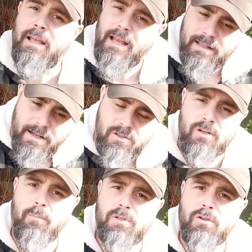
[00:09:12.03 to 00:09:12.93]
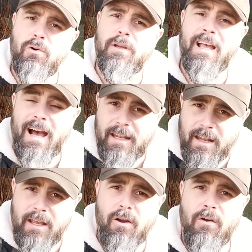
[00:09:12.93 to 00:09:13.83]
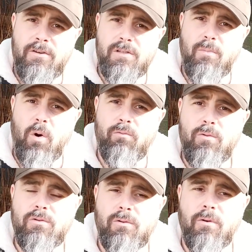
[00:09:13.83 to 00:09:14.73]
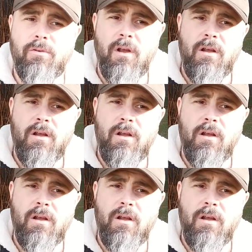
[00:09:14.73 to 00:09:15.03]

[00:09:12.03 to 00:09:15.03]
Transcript: it then stops growing and it encourages more root growth.